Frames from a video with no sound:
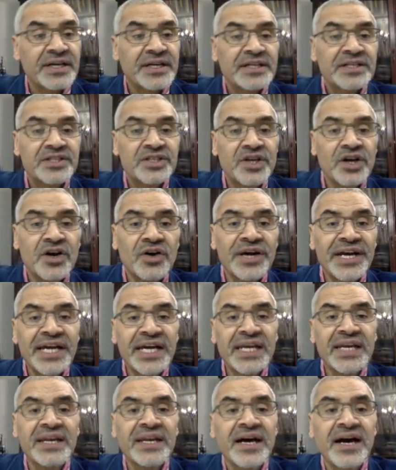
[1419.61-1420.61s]
So
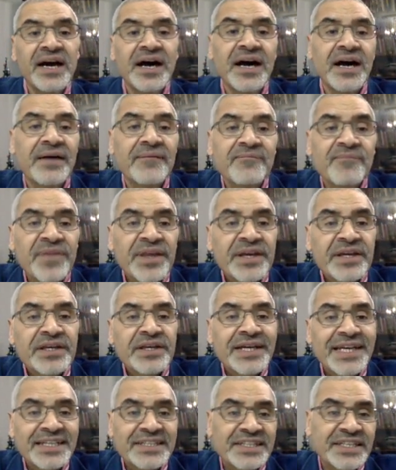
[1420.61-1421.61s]
in you
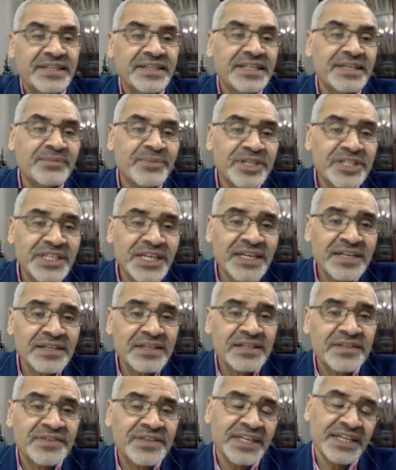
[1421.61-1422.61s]
can see the percent,
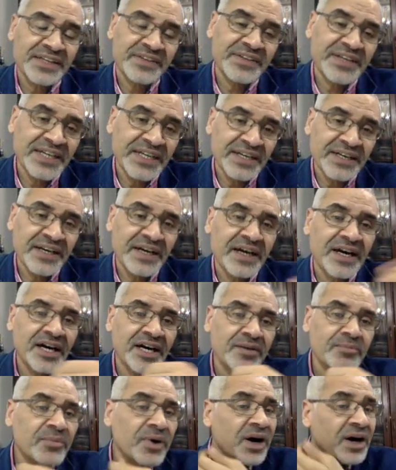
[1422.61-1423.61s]
the
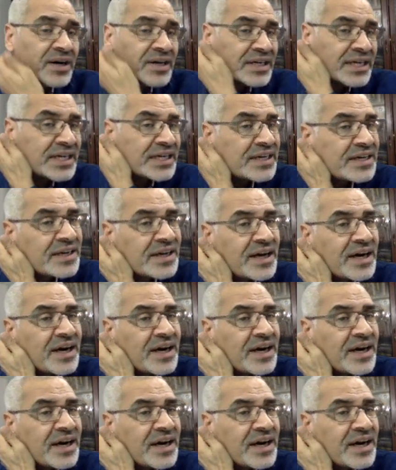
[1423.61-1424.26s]
bar in